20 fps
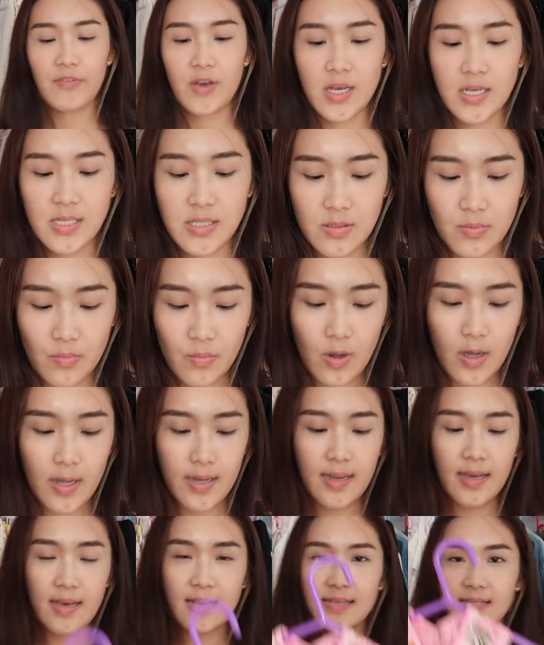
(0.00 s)
first
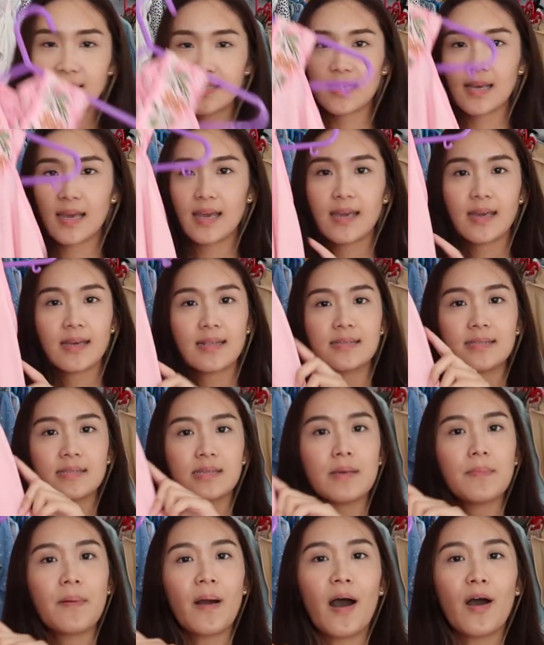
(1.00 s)
one is a
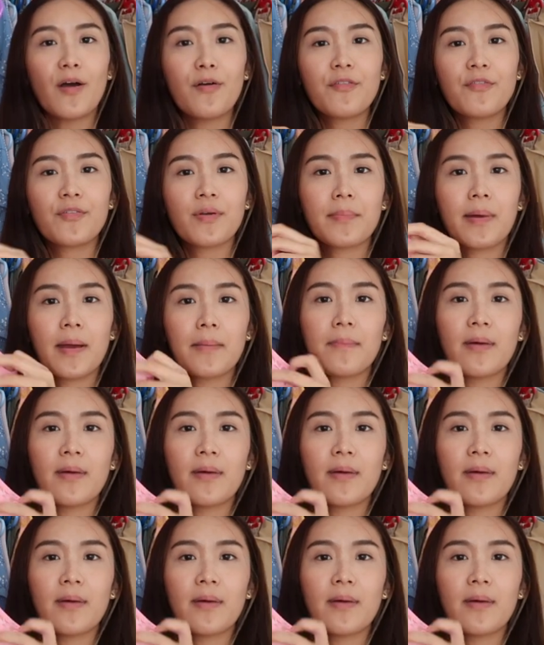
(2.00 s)
qipao from my